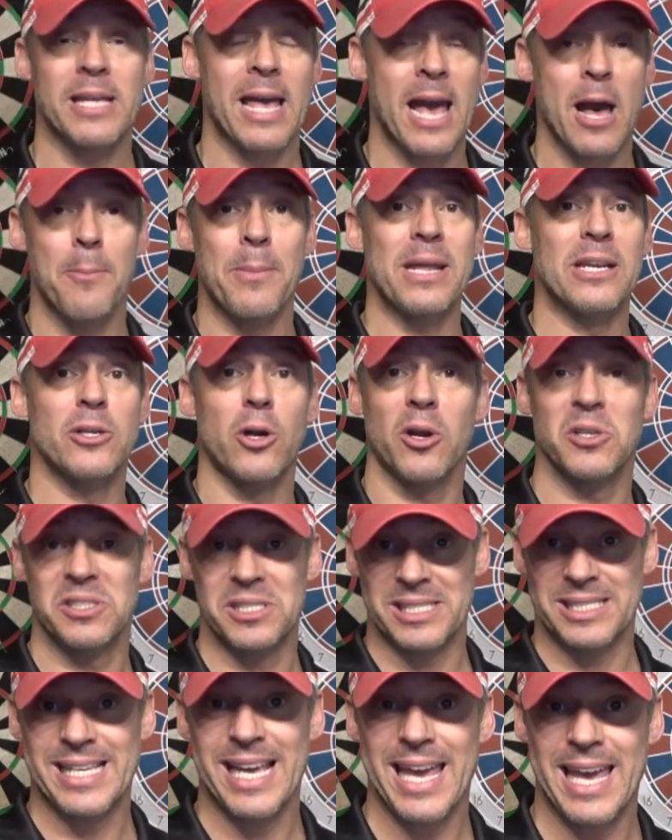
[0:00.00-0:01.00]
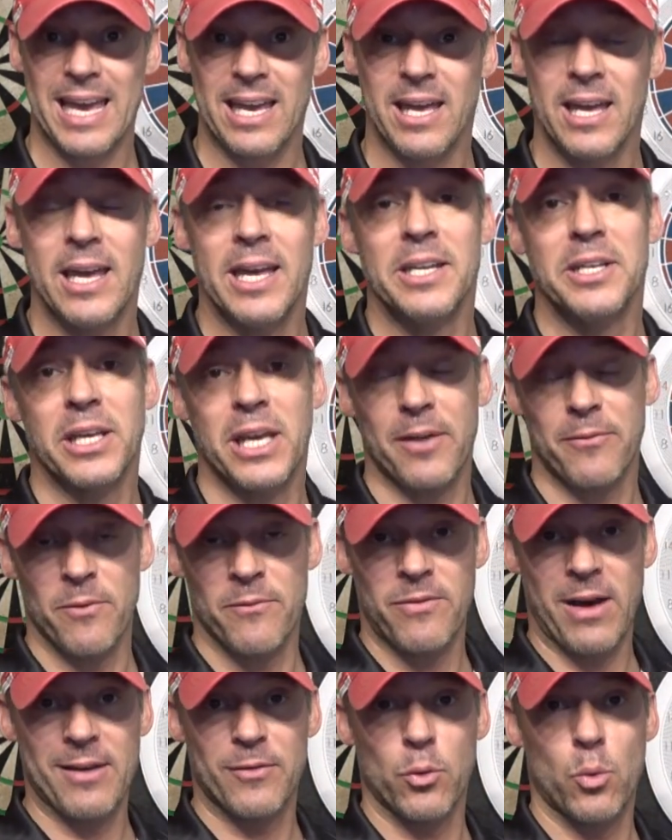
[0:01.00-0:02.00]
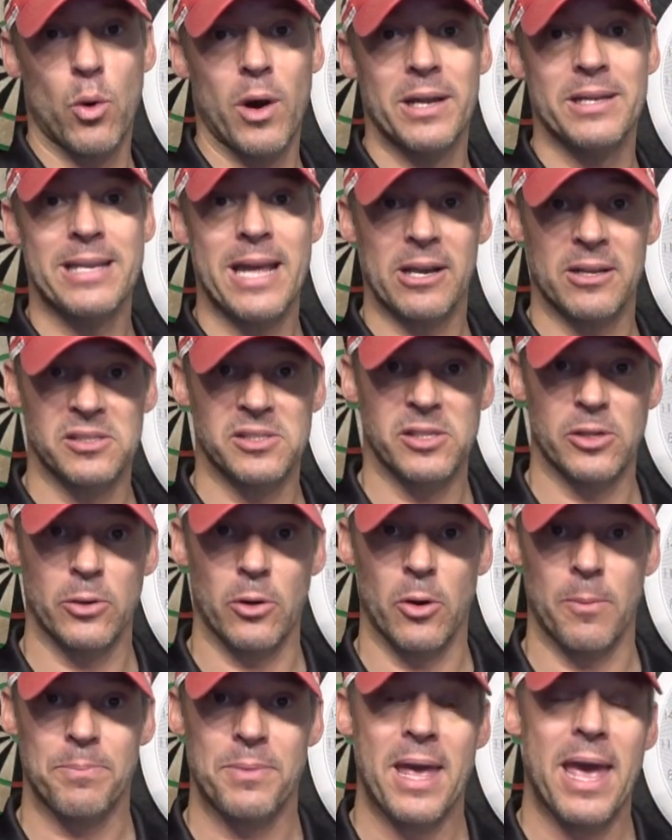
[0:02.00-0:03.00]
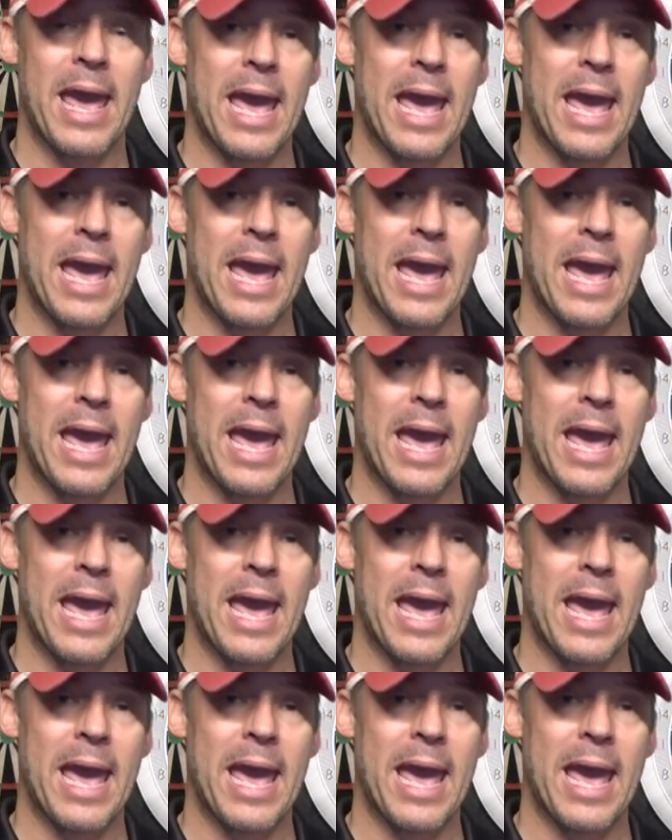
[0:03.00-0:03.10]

How many darts does it take to get from 501 down to zero?